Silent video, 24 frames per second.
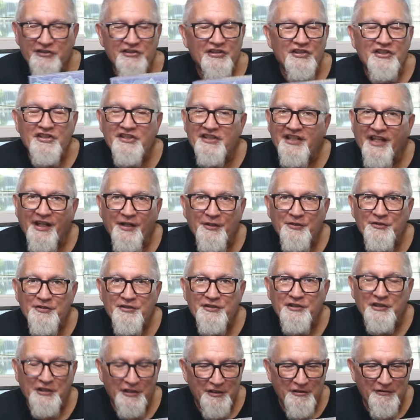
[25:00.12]
just
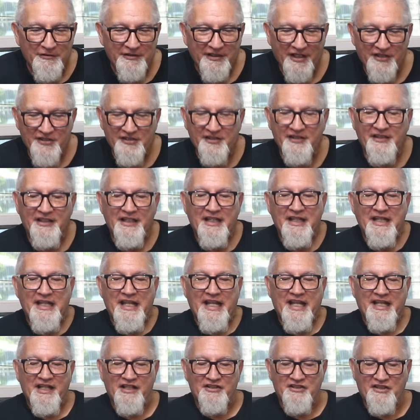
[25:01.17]
sounds cute, doesn't it?
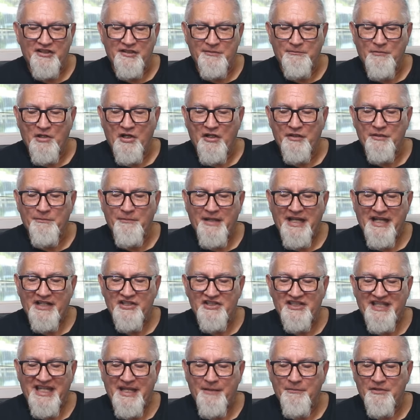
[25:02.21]
And it's a smaller
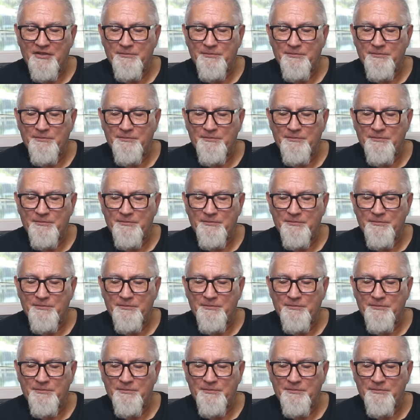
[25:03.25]
box game.